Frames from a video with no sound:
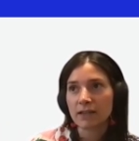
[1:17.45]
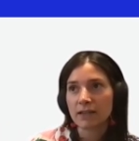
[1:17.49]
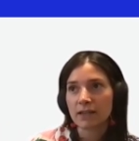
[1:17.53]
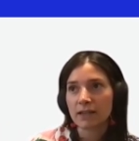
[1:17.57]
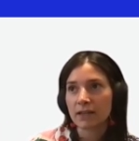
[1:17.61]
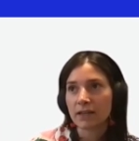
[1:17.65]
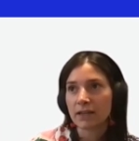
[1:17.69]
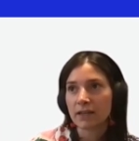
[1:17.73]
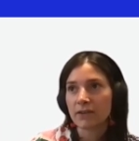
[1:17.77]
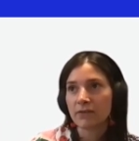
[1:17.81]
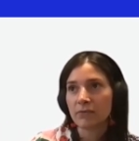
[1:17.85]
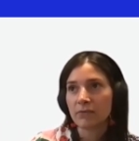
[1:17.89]

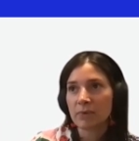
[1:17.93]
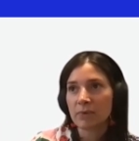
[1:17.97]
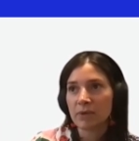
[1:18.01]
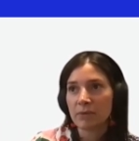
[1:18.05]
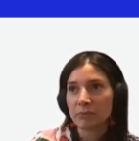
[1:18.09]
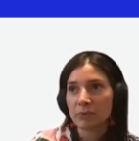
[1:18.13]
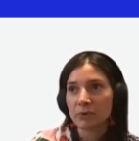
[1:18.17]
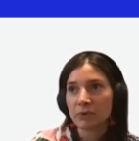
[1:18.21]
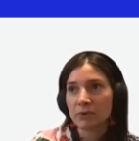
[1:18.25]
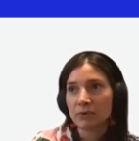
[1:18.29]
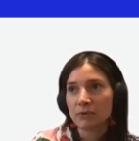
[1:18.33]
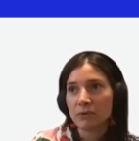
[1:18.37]
Like if
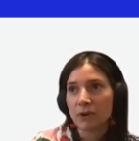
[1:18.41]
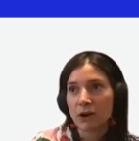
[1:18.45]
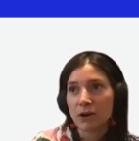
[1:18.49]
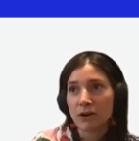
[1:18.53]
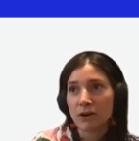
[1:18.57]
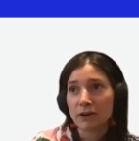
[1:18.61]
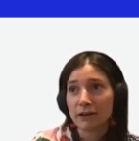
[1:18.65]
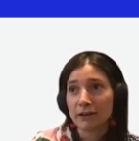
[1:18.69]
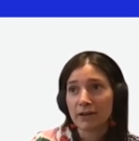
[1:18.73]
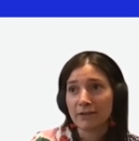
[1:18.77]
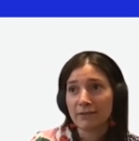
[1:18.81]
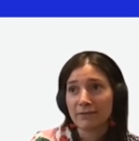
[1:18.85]
people
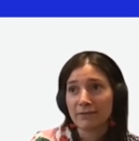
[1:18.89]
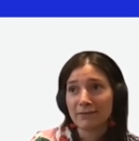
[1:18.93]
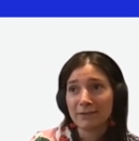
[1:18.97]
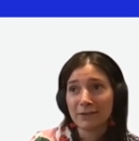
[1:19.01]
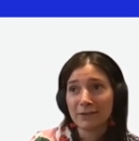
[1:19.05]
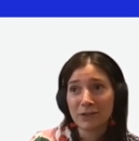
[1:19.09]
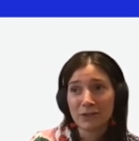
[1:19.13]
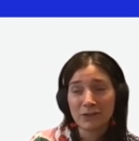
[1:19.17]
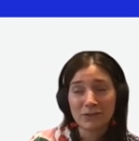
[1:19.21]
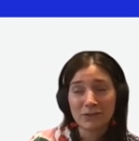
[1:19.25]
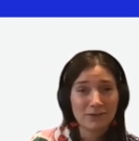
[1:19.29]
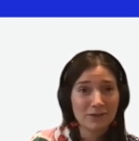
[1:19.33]
aren't
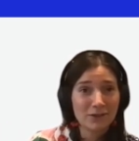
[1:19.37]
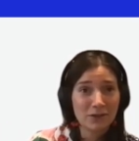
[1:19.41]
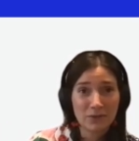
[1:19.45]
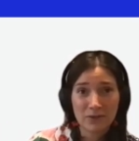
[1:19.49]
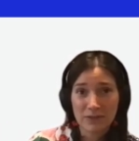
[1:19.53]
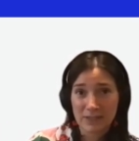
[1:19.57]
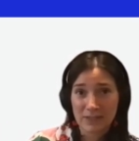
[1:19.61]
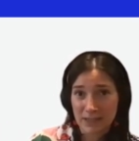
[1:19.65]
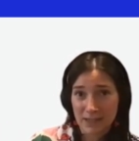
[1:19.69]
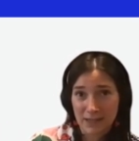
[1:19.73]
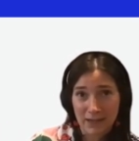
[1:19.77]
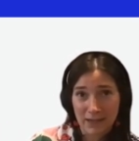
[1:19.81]

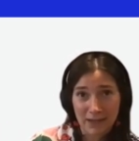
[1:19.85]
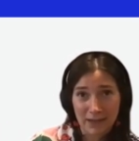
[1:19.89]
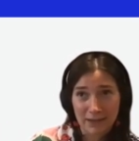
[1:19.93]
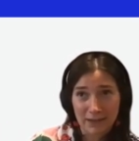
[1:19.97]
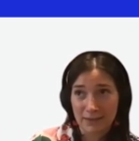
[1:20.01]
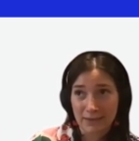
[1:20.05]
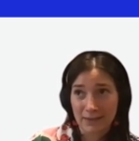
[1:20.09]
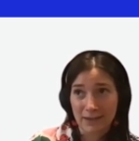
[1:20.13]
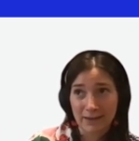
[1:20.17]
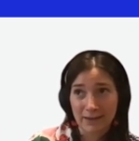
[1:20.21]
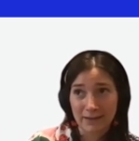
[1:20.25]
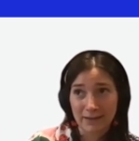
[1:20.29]
using it,
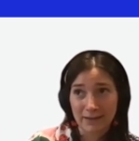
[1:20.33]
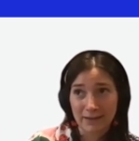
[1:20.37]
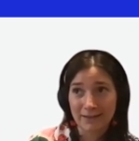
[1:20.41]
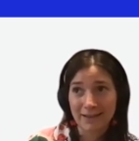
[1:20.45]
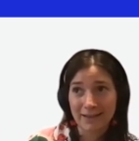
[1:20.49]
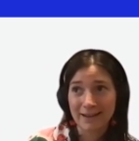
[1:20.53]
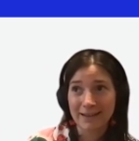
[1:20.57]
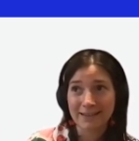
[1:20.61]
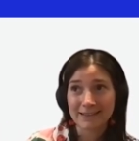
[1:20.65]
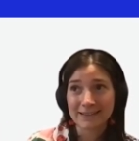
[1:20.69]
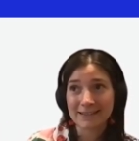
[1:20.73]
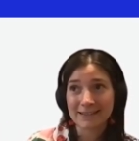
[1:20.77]

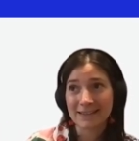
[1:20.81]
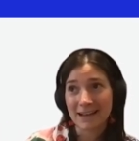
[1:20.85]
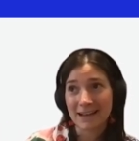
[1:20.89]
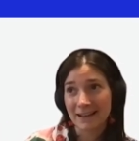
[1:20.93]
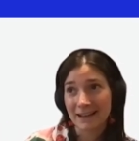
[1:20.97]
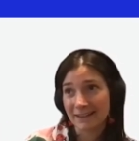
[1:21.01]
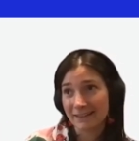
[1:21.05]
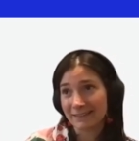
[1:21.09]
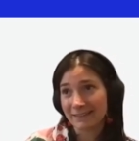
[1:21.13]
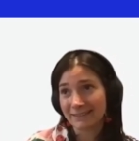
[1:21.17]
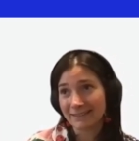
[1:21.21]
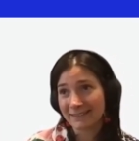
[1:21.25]
then it's
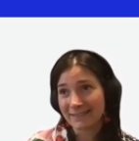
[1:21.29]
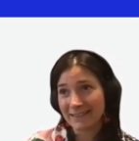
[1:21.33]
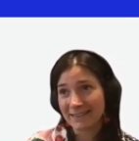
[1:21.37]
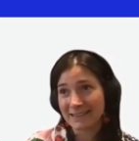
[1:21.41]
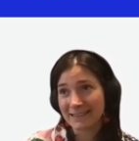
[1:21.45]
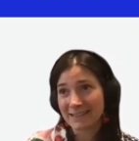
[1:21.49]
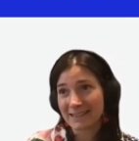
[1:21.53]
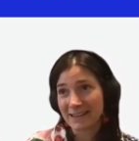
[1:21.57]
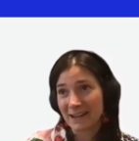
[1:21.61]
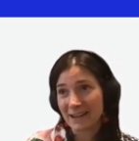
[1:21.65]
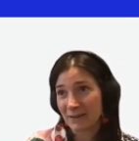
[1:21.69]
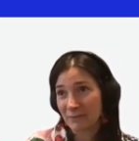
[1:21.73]

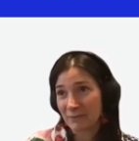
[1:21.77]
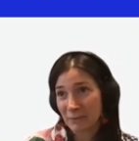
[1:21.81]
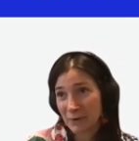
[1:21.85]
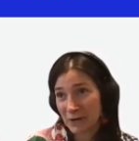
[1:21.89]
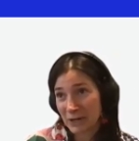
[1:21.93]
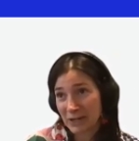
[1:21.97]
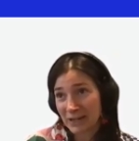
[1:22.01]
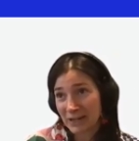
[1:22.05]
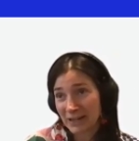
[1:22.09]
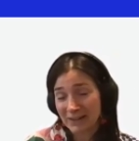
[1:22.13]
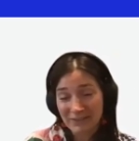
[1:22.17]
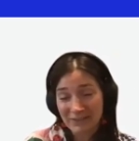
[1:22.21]
not
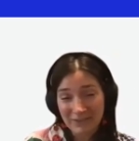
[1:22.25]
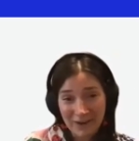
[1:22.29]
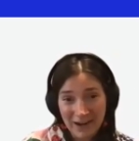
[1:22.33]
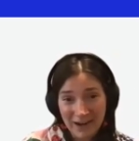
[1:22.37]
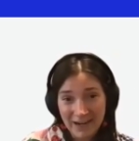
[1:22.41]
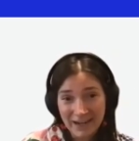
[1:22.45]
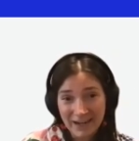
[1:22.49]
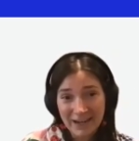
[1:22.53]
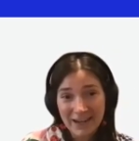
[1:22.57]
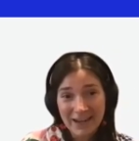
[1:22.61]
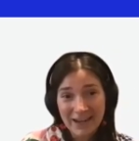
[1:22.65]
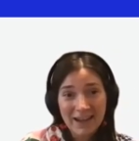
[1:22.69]
working,
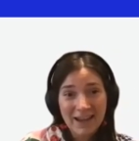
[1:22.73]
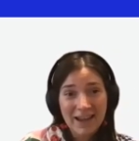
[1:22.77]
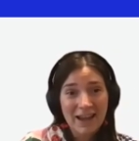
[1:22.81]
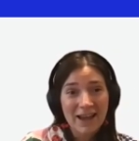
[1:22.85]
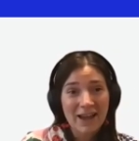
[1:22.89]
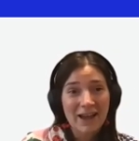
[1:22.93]
right?